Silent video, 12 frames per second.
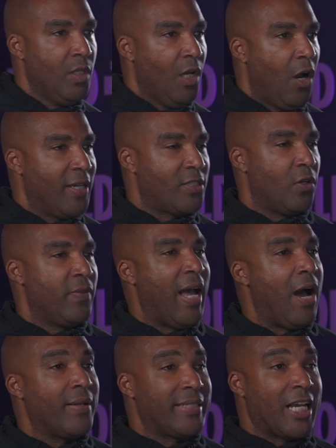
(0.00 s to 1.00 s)
All right, so
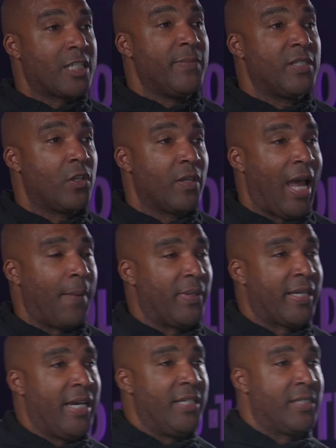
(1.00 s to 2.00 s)
now it takes me to the
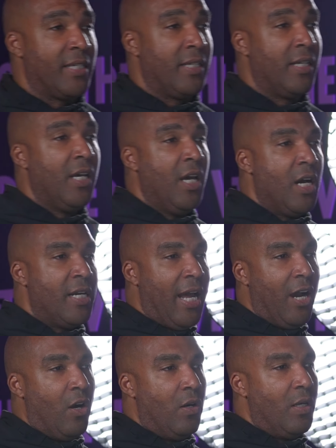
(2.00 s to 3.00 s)
application.
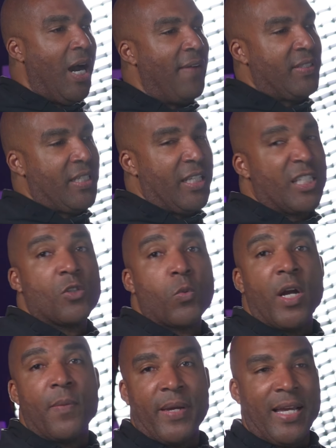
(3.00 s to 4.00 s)
Now, obviously, this is
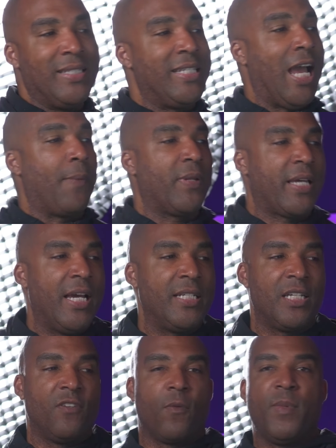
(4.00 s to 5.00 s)
where he begins the
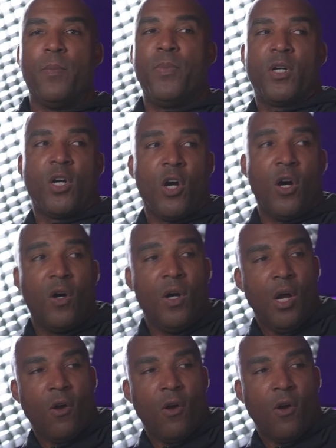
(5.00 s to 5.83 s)
application for me to book a call.